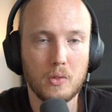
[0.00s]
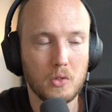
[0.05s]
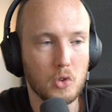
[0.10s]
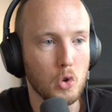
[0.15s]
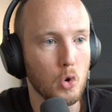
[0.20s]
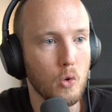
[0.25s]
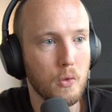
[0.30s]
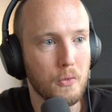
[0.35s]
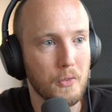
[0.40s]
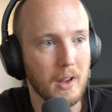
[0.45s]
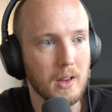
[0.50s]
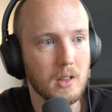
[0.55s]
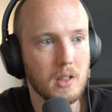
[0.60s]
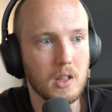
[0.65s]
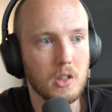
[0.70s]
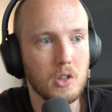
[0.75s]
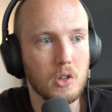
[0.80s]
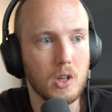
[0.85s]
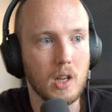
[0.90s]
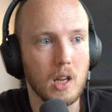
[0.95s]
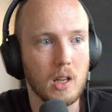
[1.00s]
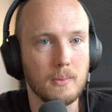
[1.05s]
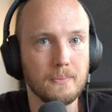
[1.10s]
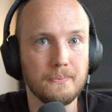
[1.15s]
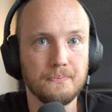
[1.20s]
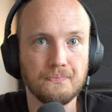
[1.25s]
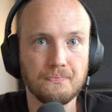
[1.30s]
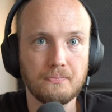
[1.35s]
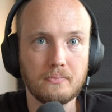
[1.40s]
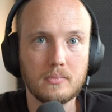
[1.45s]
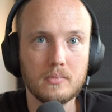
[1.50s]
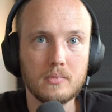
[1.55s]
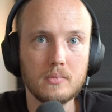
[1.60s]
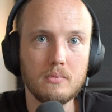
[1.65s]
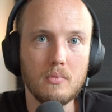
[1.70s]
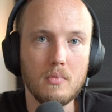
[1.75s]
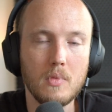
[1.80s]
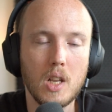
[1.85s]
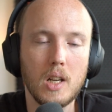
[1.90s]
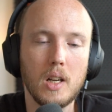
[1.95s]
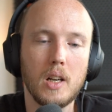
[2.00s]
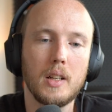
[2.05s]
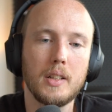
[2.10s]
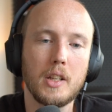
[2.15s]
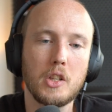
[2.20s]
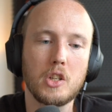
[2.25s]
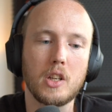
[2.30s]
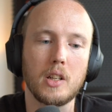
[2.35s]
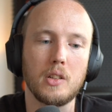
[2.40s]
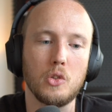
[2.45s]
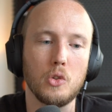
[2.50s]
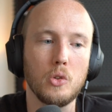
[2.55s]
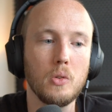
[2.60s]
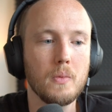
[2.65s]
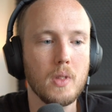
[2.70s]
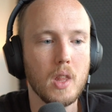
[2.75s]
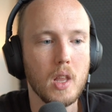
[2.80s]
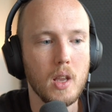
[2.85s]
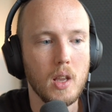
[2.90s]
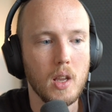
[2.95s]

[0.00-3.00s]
cool things that you can do.